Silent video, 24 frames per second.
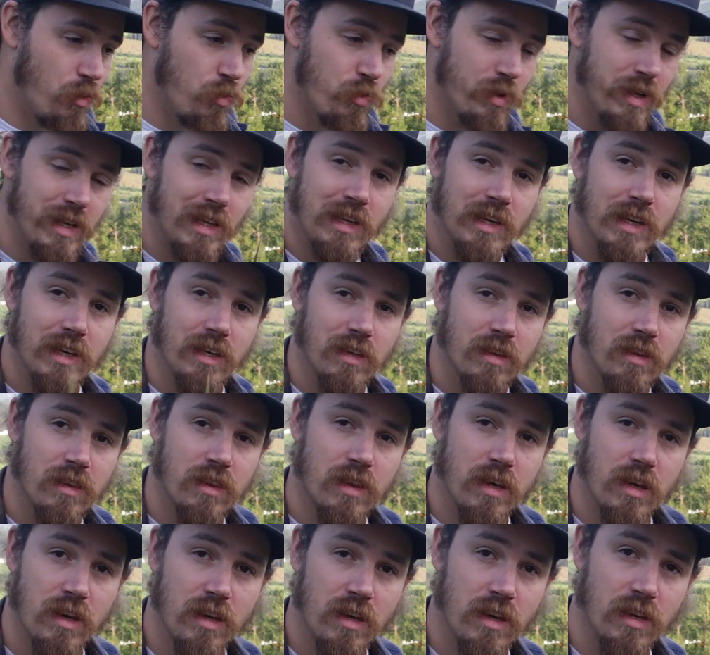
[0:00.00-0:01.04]
really
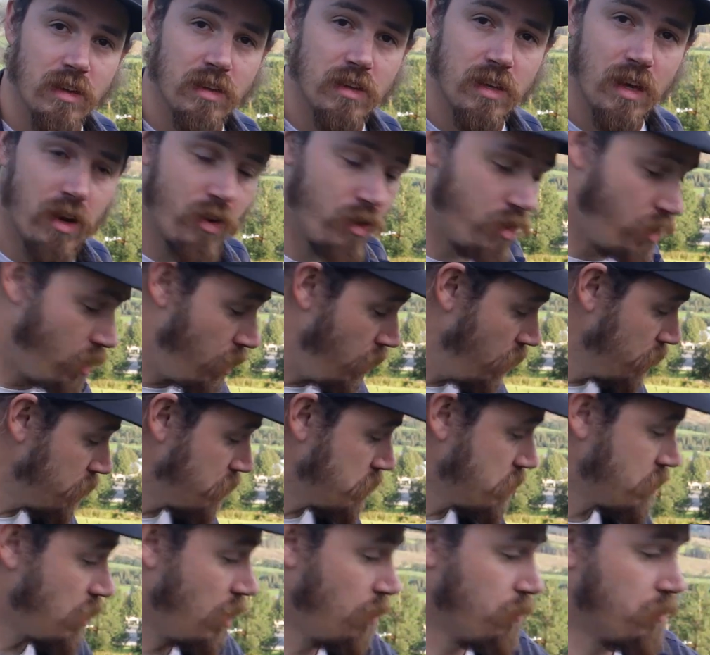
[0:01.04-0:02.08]
think they're
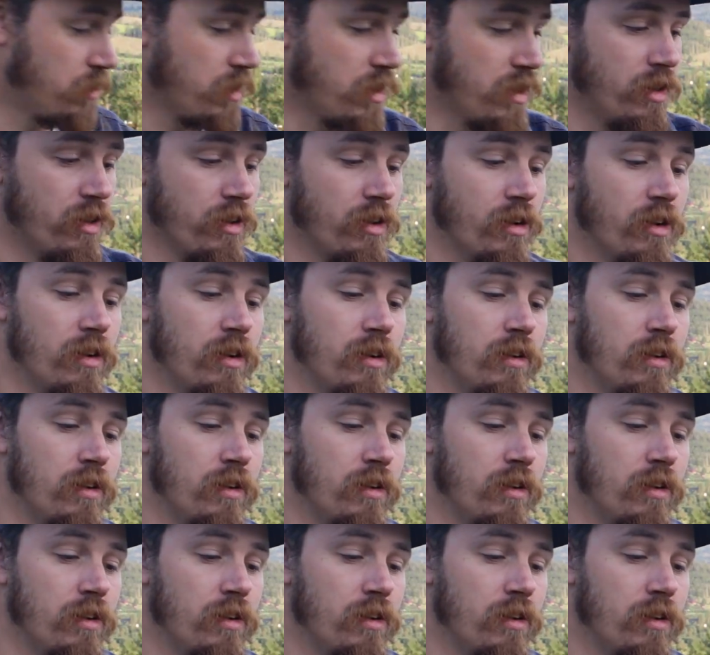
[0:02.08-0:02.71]
onto something here.